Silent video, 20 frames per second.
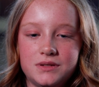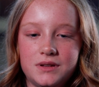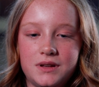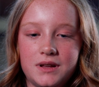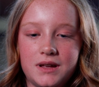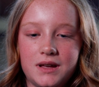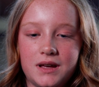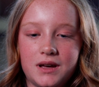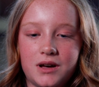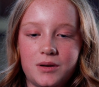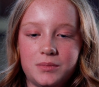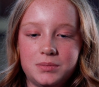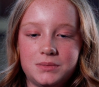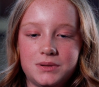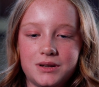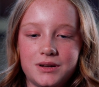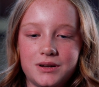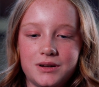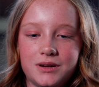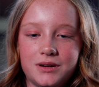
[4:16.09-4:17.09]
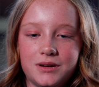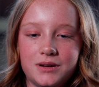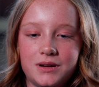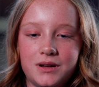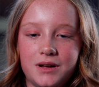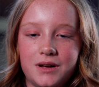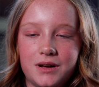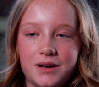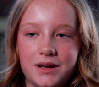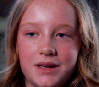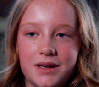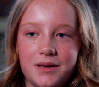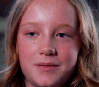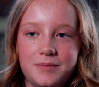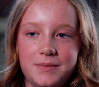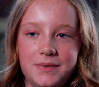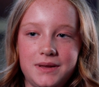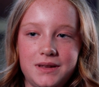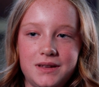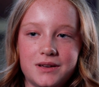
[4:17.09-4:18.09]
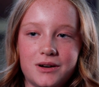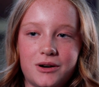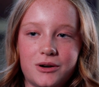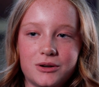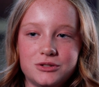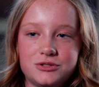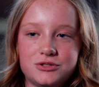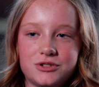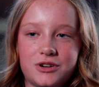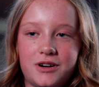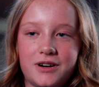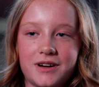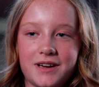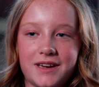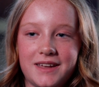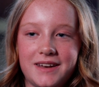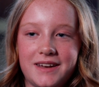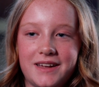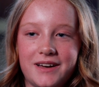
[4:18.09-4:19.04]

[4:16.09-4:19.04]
they helped her get me all strong and